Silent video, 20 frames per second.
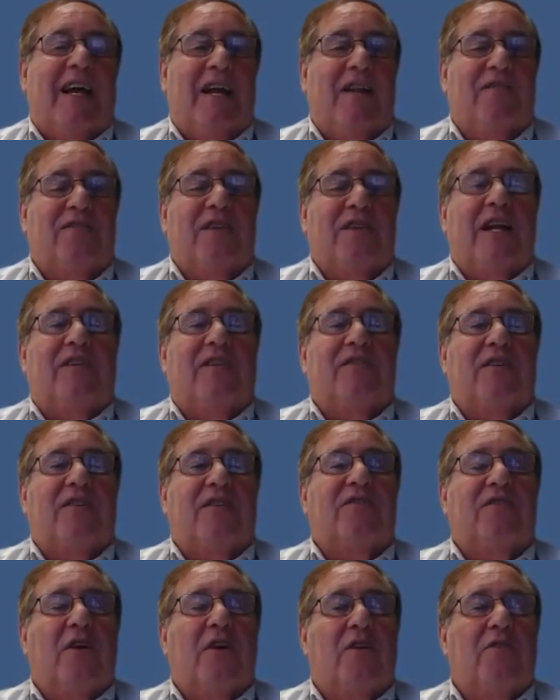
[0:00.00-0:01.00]
It's the
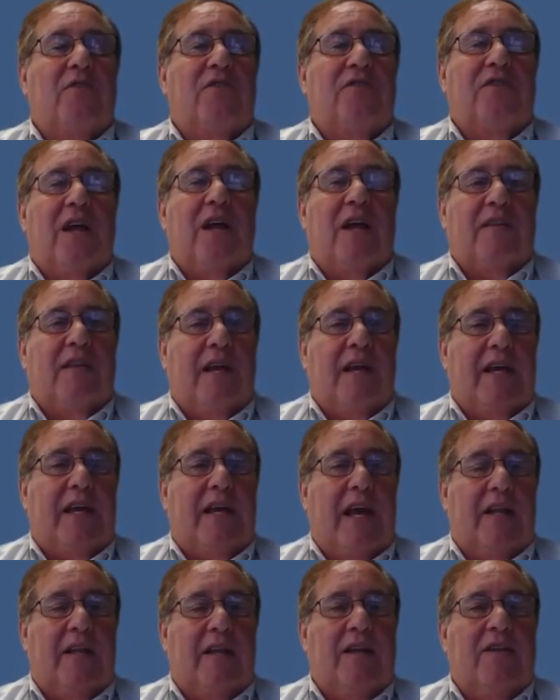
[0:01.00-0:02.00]
service that they
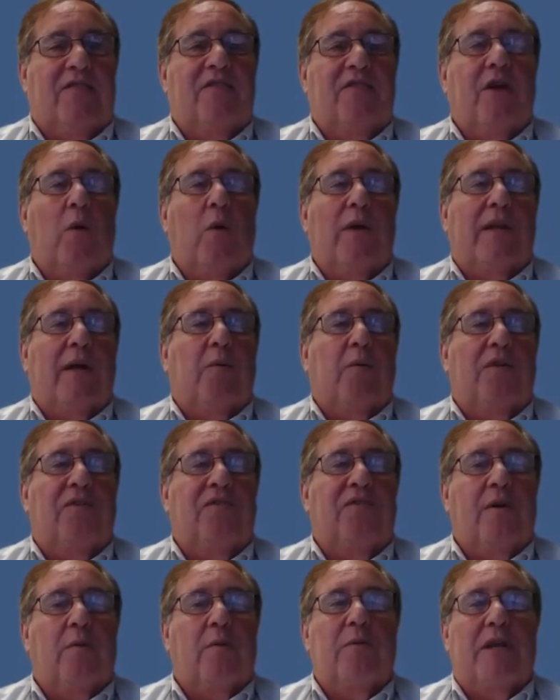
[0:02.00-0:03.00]
get. It's knowing that when
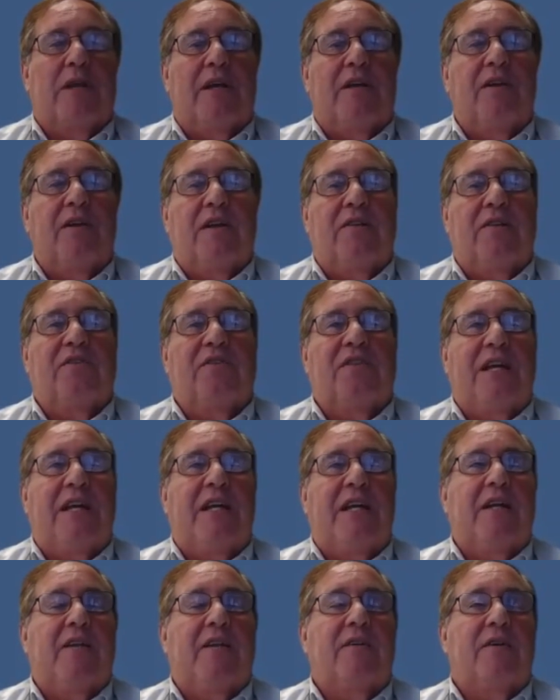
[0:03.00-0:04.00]
somebody is
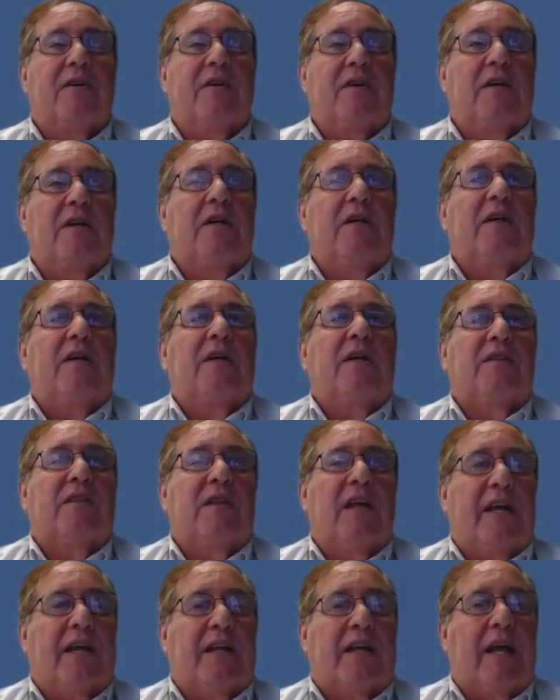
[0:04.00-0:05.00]
needed,
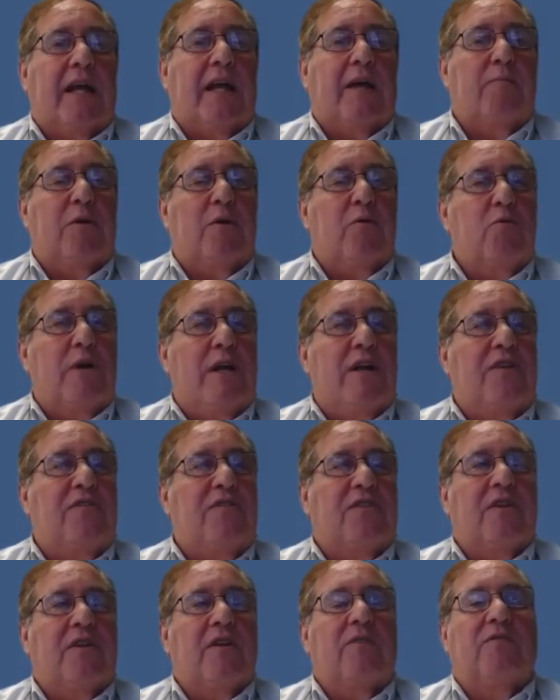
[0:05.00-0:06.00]
they can be
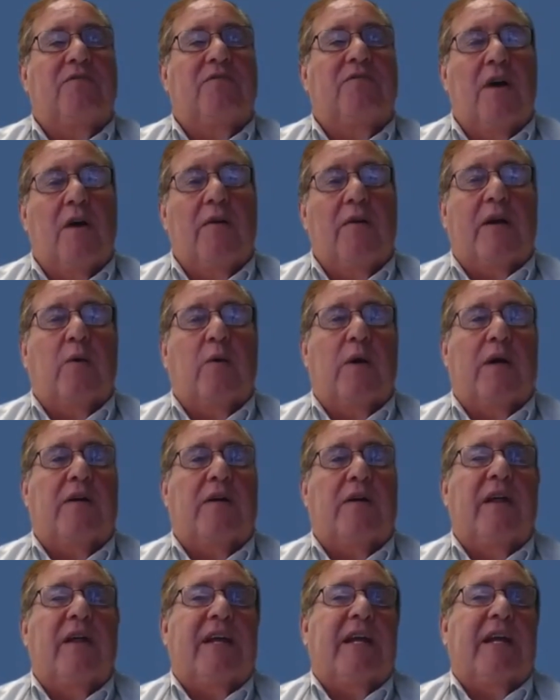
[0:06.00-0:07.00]
reached very
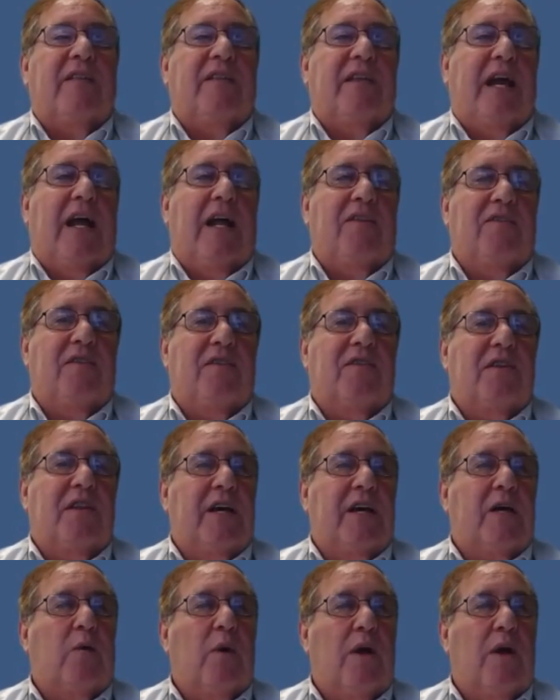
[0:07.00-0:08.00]
quickly. They can get the answer to
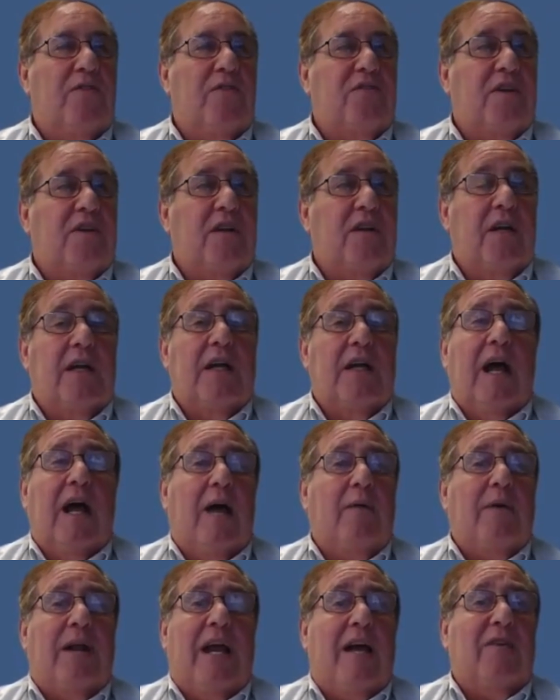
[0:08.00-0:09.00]
their question.
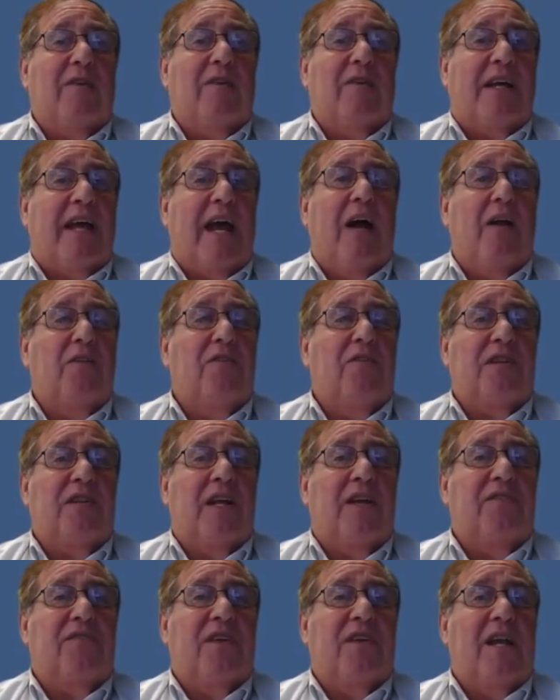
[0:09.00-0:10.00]
I mean, I have accountants,
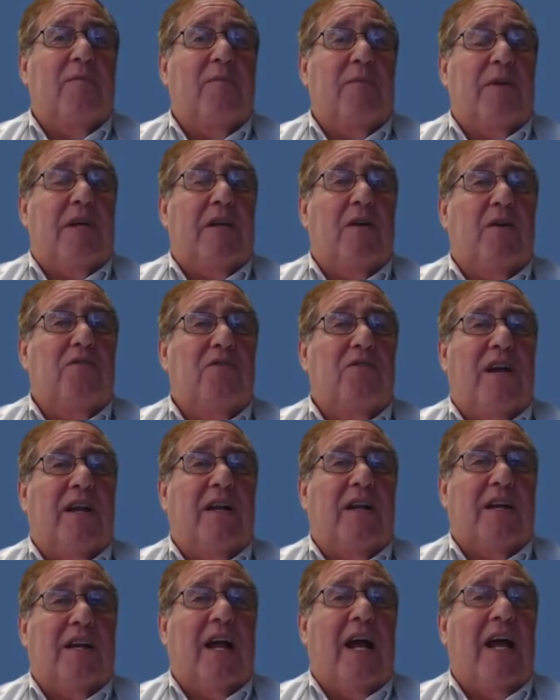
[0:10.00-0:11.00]
and they say to me, you know,
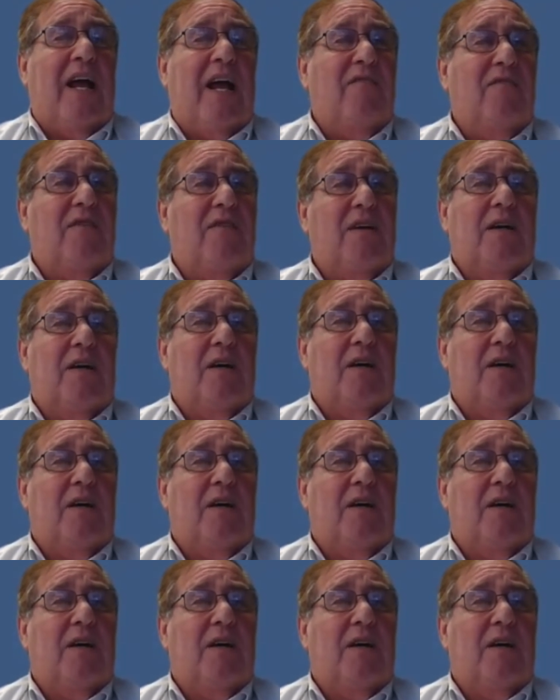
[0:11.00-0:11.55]
Jan, can I have